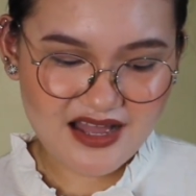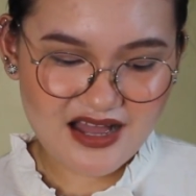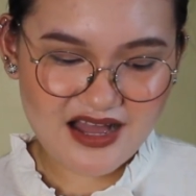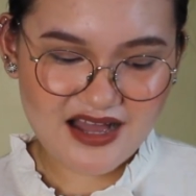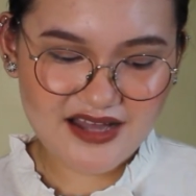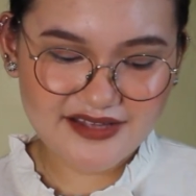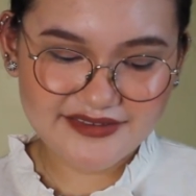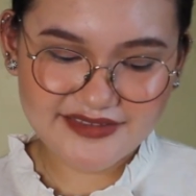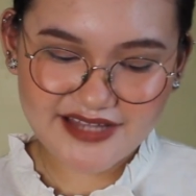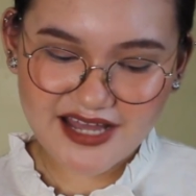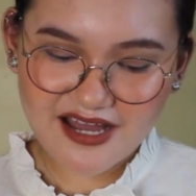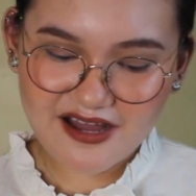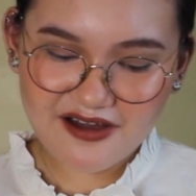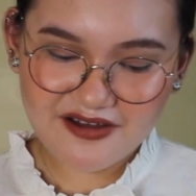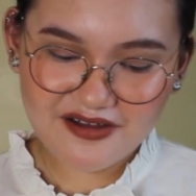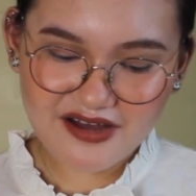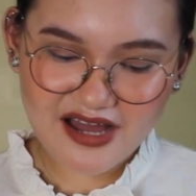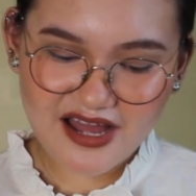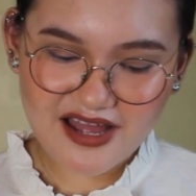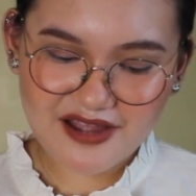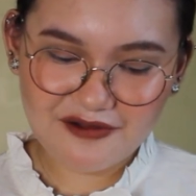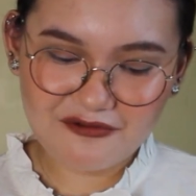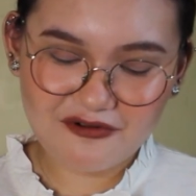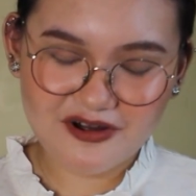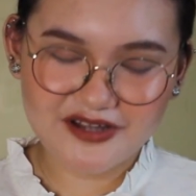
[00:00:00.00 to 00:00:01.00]

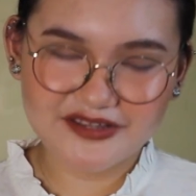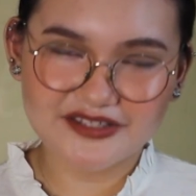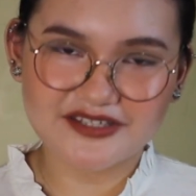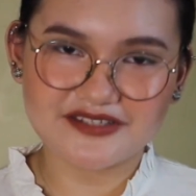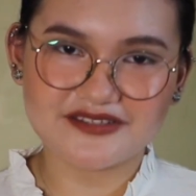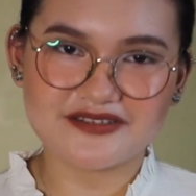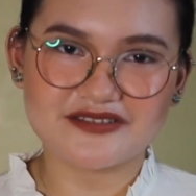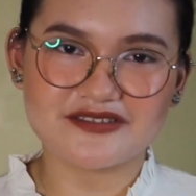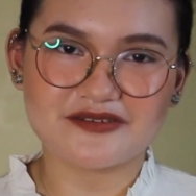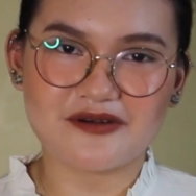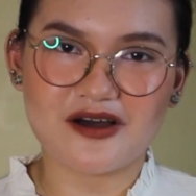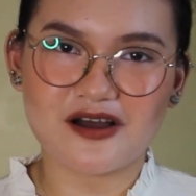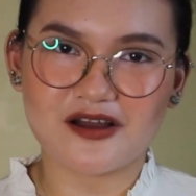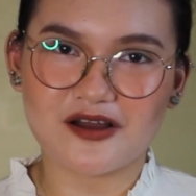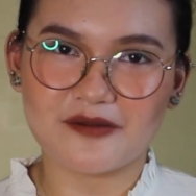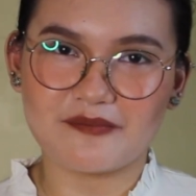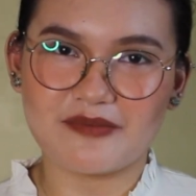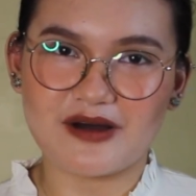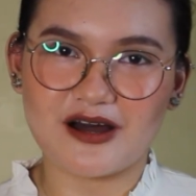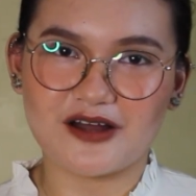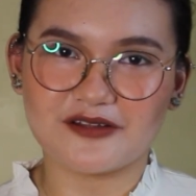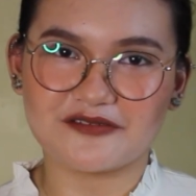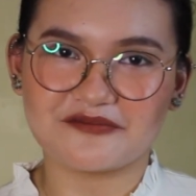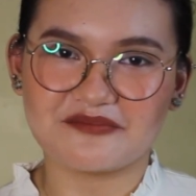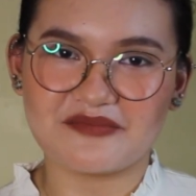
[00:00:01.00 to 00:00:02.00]
now I wanted to talk
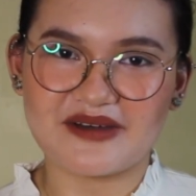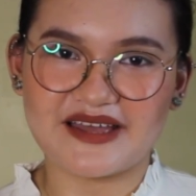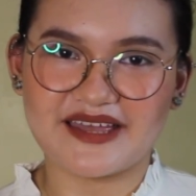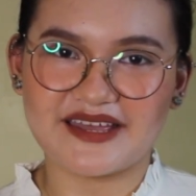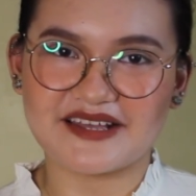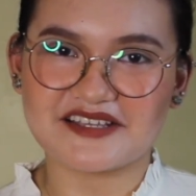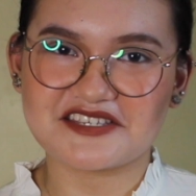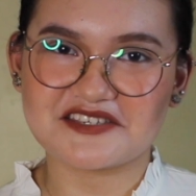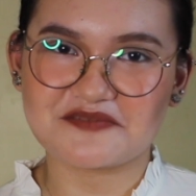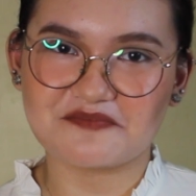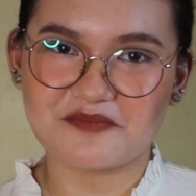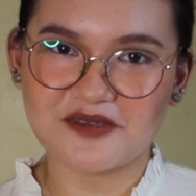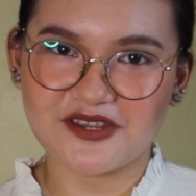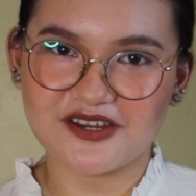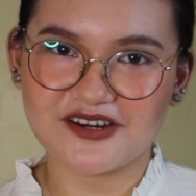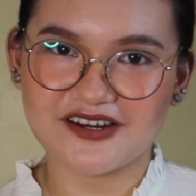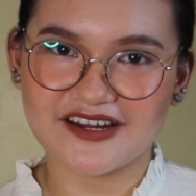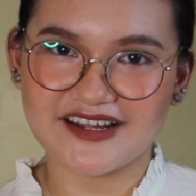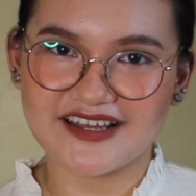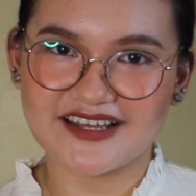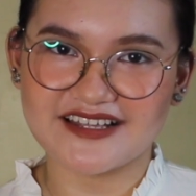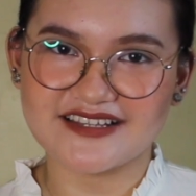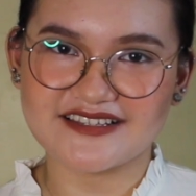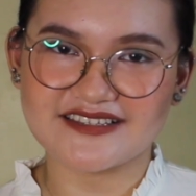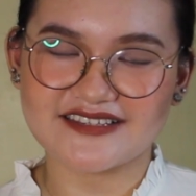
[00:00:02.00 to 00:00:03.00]
about my
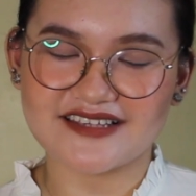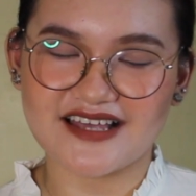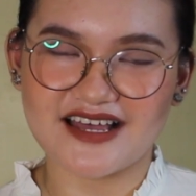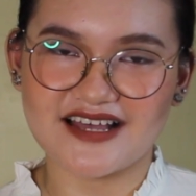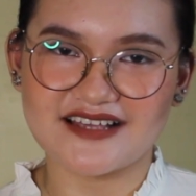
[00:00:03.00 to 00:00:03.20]
experience